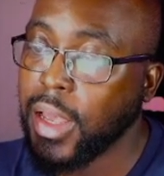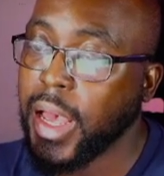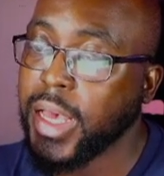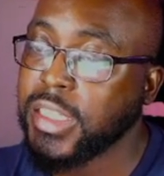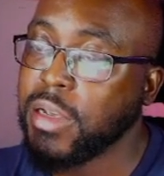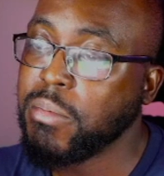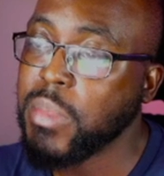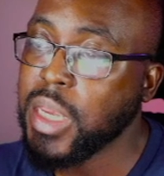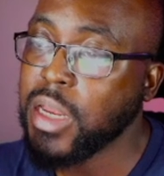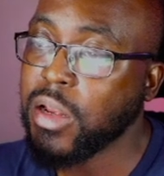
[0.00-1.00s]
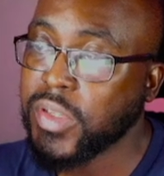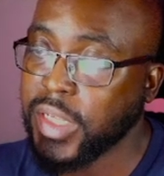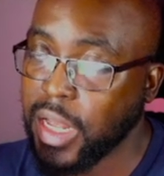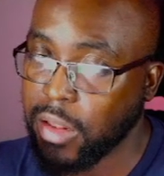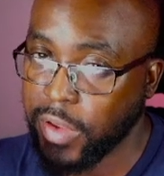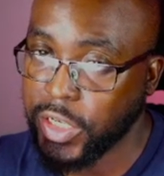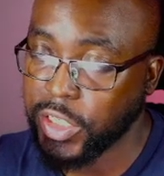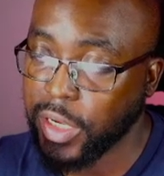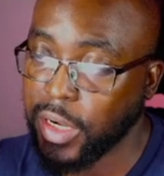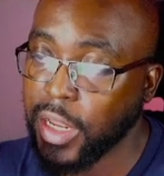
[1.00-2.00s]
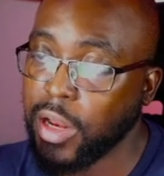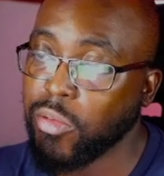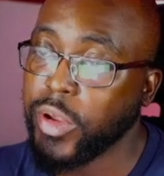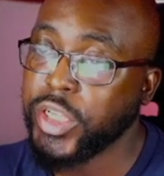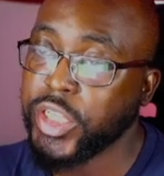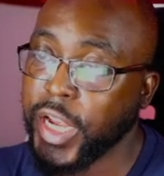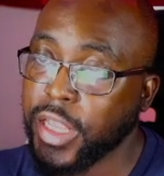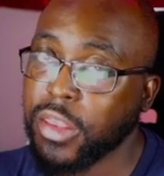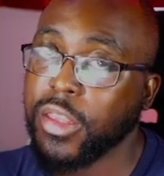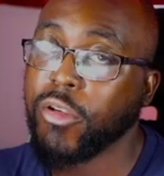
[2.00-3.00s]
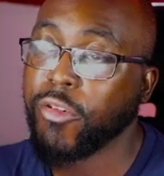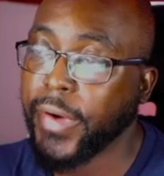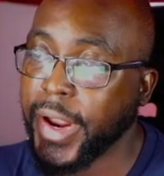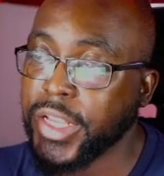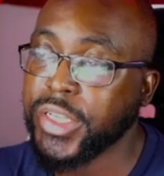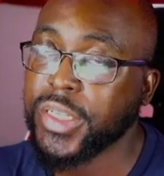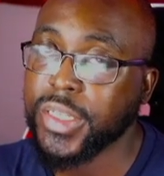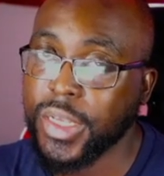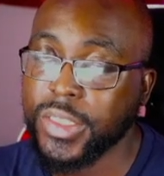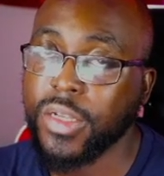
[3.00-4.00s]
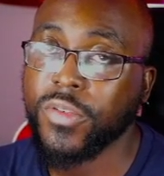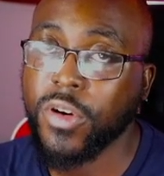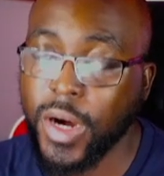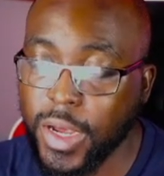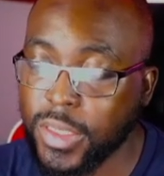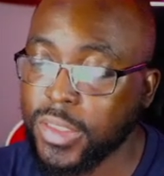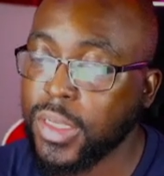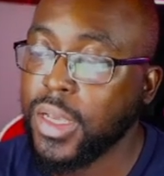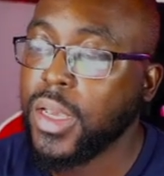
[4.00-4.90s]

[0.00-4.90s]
as a mean of salvation and reject the righteousness of Christ.